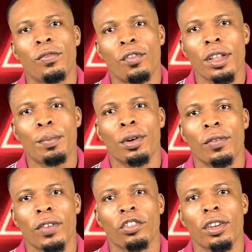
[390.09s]
free
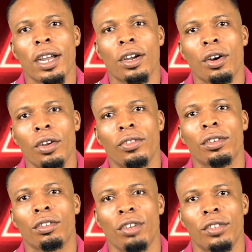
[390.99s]
professional
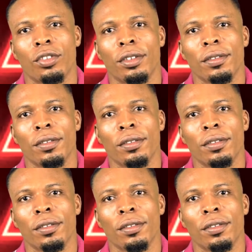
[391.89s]
course creator.